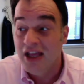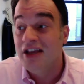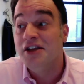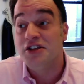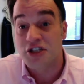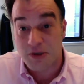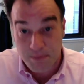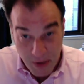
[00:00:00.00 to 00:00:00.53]

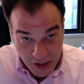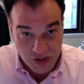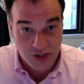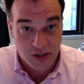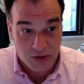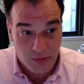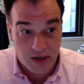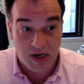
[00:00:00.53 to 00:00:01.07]

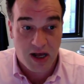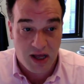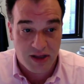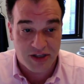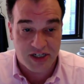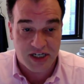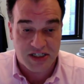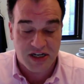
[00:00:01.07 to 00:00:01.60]
especially around
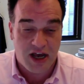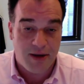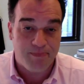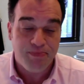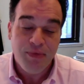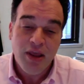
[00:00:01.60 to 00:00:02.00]
holiday time.